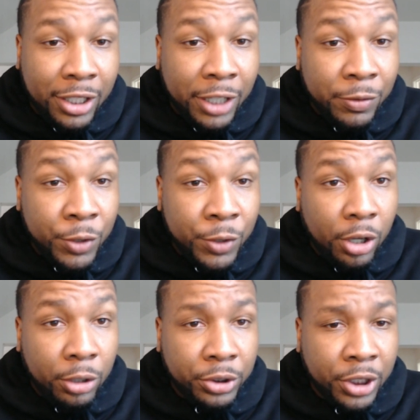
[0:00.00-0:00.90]
Davis,
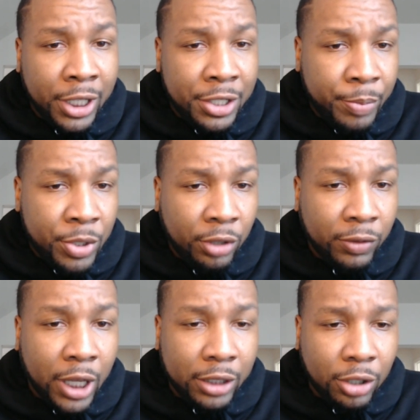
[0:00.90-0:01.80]
your host. Today's episode
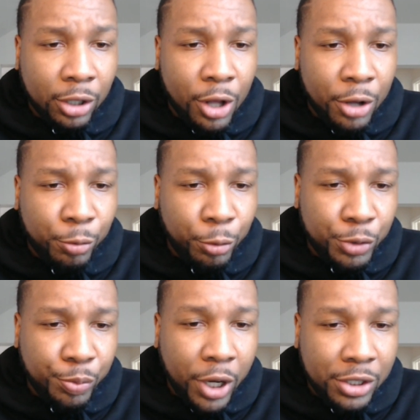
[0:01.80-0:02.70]
of Locked On
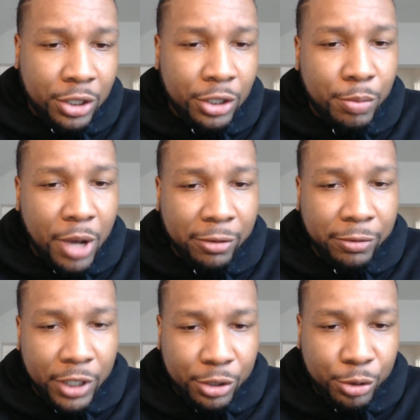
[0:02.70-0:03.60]
Longhorns brought to you by
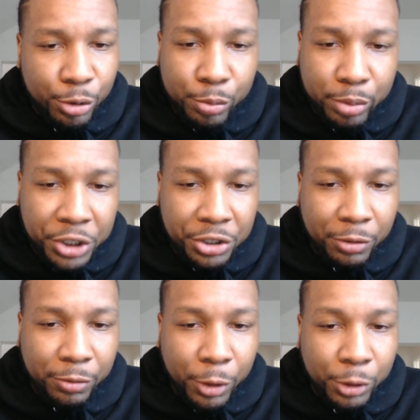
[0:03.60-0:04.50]
FanDuel. Place
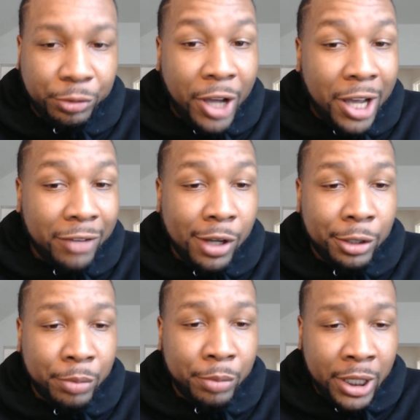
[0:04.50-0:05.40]
your first
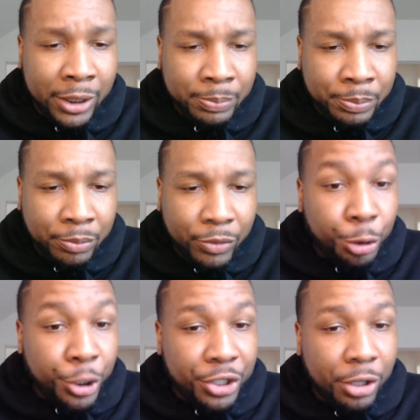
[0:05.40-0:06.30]
$5 bet.
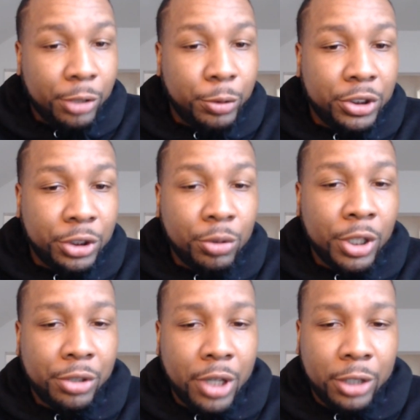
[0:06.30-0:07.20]
You'll get started with
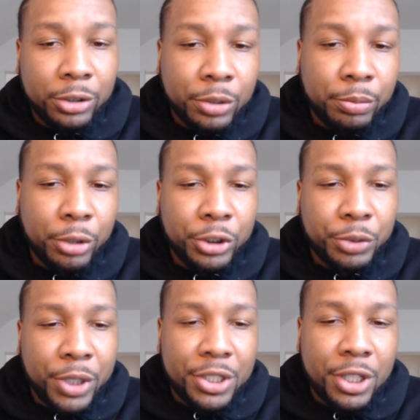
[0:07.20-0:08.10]
$200 in
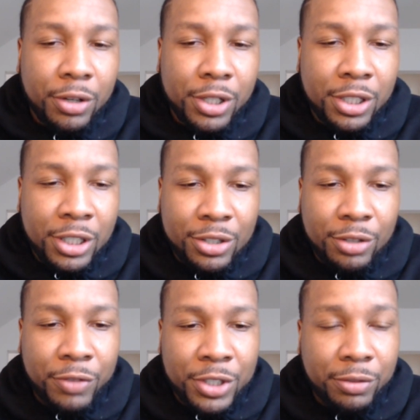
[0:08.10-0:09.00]
bonus bets guaranteed.
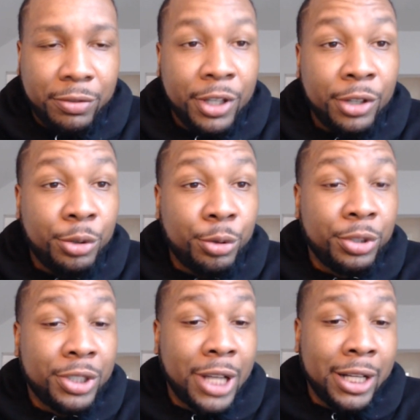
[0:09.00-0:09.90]
So visit
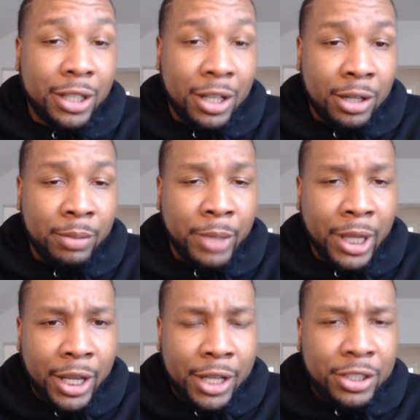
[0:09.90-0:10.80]
FanDuel.com
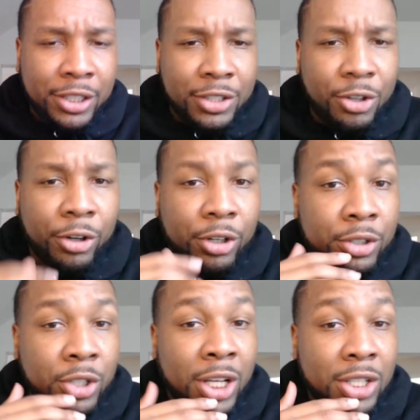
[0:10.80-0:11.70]
to get started.
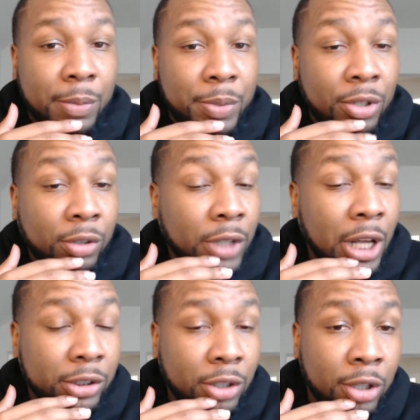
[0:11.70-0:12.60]
On today's episode of
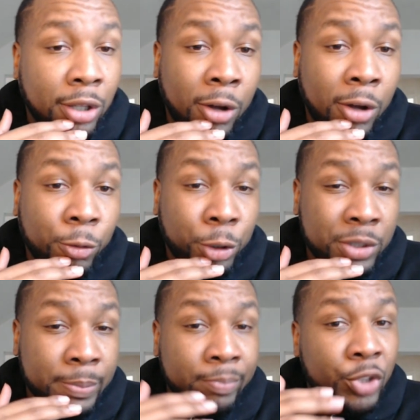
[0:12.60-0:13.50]
Locked On
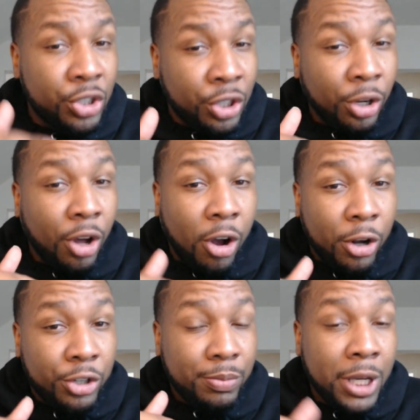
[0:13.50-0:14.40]
Longhorns, should
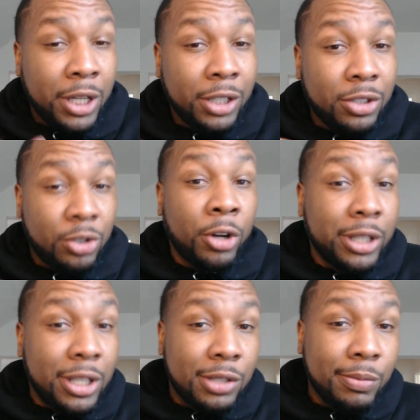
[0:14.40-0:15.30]
Arch Manning start
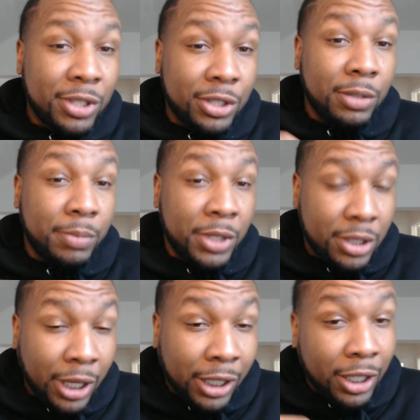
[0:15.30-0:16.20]
against Mississippi
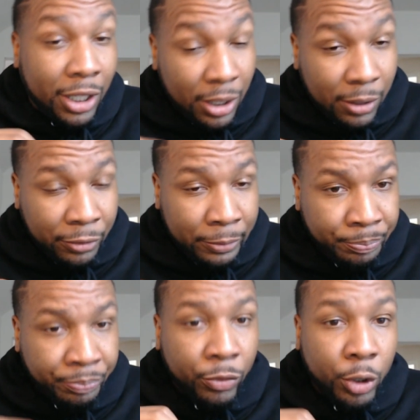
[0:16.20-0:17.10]
State if
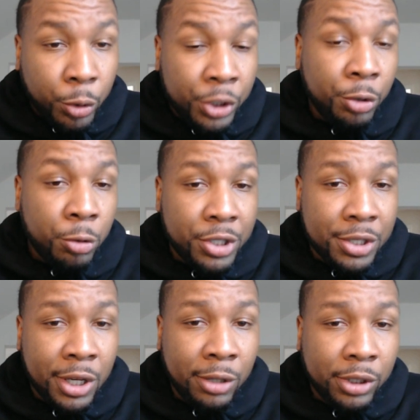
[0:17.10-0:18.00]
Quinn Ewers
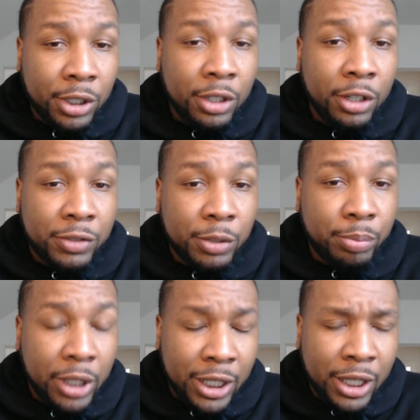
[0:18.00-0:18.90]
is healthy enough to
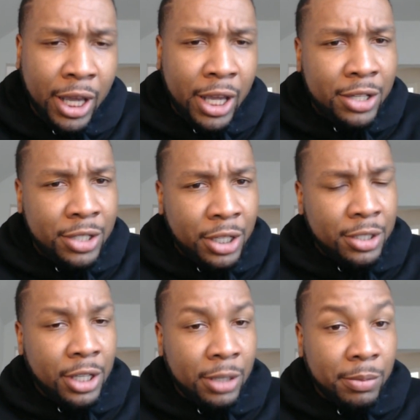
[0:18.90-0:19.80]
play? Second
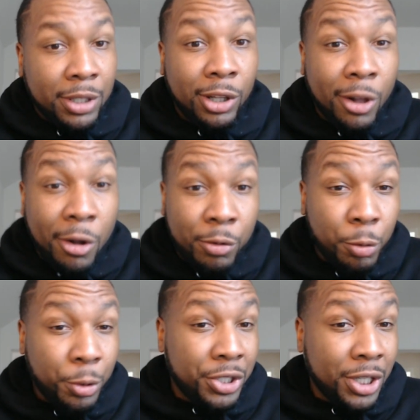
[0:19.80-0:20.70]
segment,
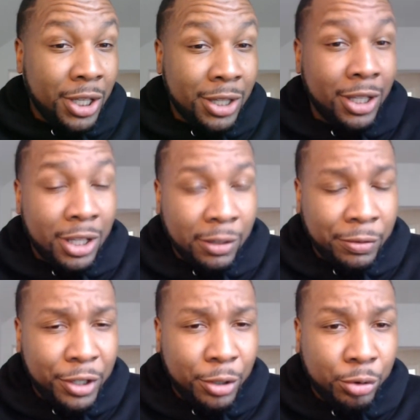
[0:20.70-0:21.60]
Longhorns in the
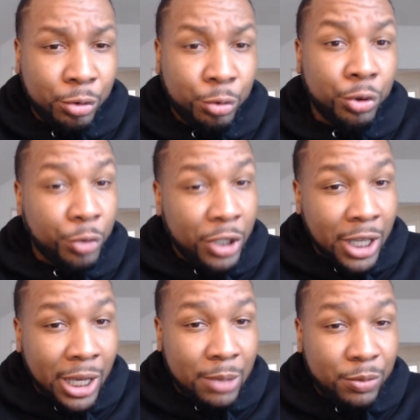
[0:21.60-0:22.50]
NFL through three
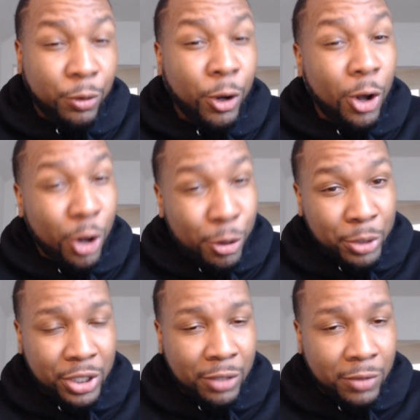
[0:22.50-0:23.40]
games for
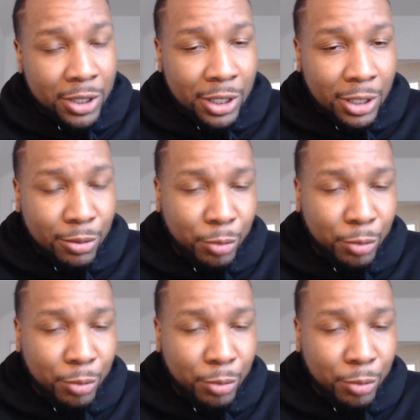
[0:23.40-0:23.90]
almost every team.